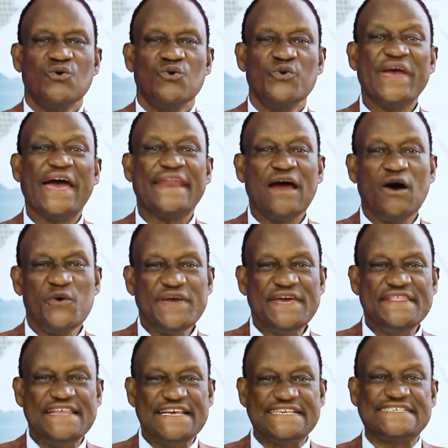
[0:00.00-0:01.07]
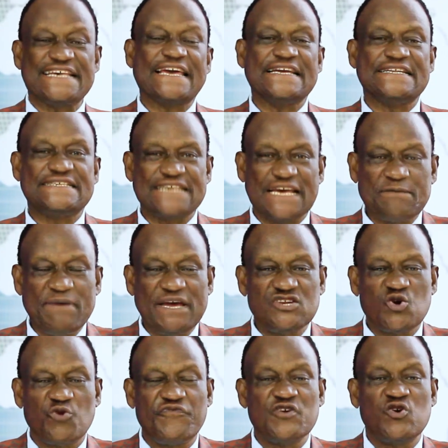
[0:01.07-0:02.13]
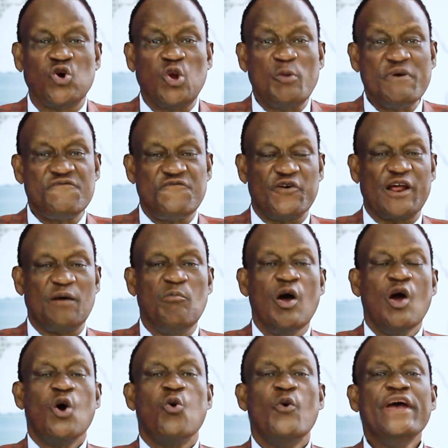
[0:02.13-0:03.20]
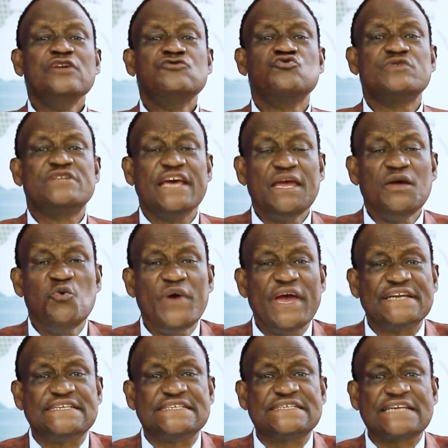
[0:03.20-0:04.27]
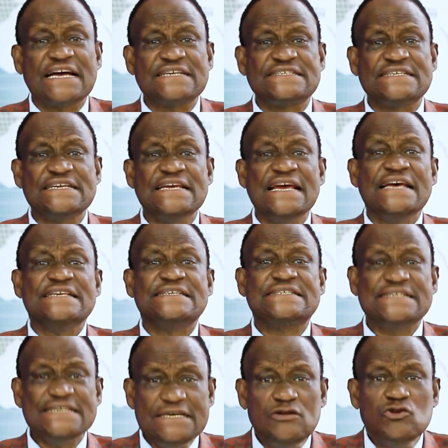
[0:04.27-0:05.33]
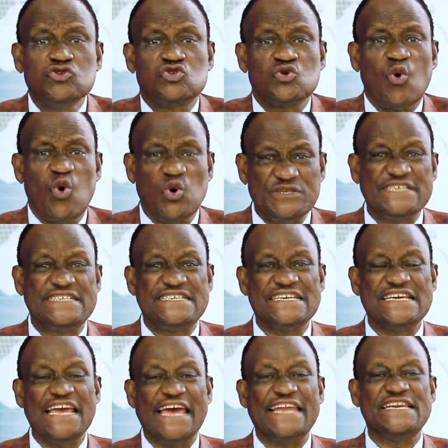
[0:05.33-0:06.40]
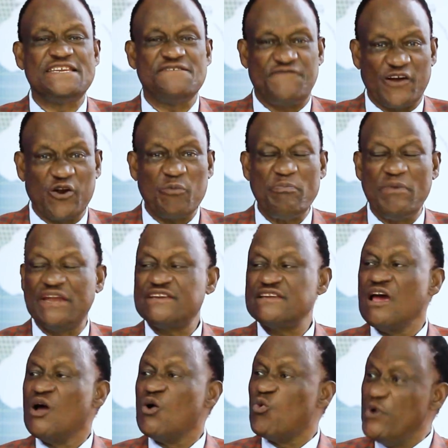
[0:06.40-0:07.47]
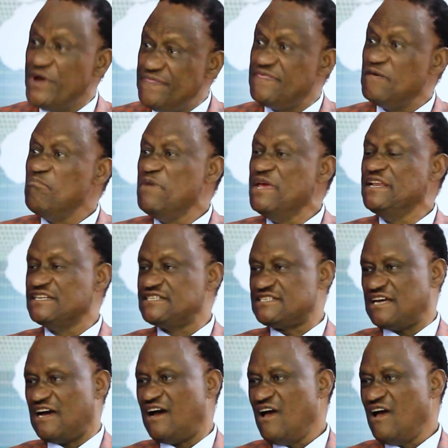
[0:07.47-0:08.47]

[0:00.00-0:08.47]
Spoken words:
We are now in the second segment of Economic Forum, where today we are discussing skills auditing and development with the Minister